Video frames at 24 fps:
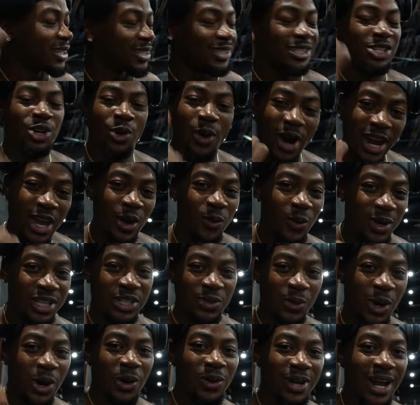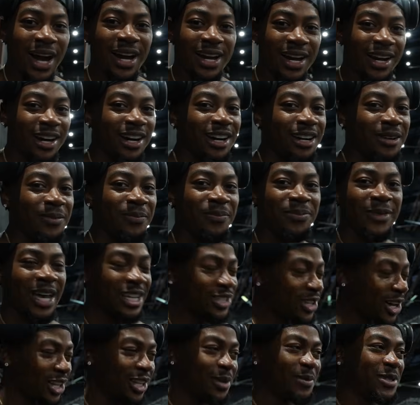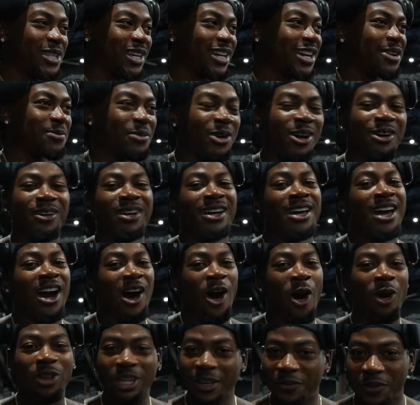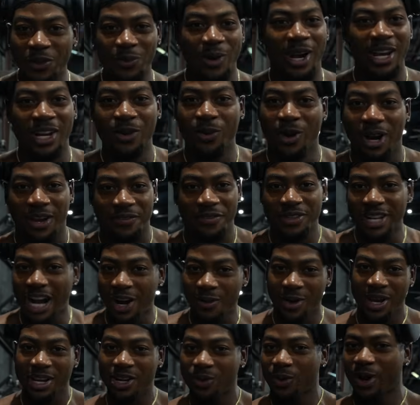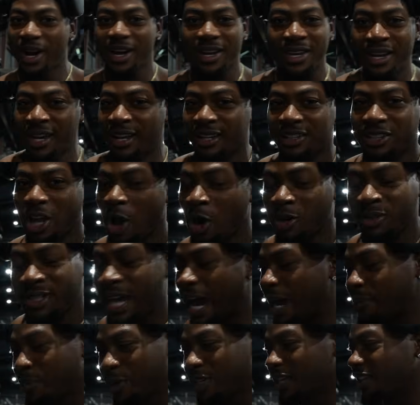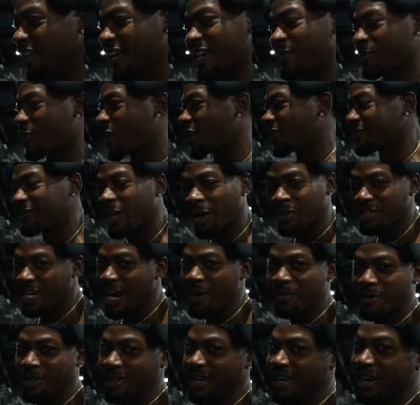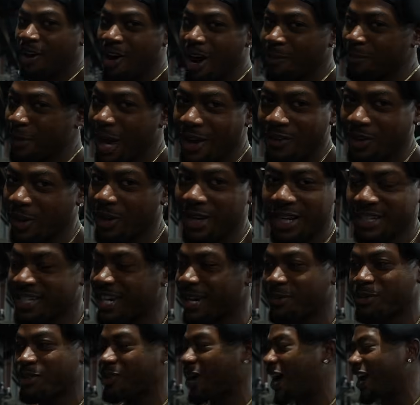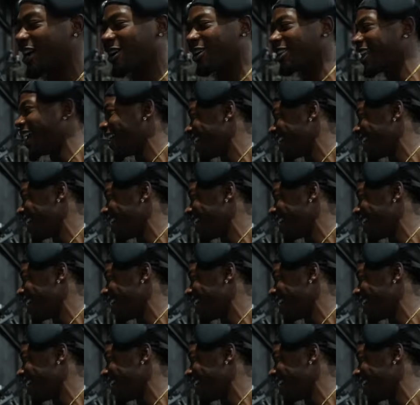train with swole.com. That's all I'm saying, bro. Only if you're ready to work. If you're not ready to work, don't type in the link, bro. Don't type in the link, or I'm not even going to accept you. I ain't going to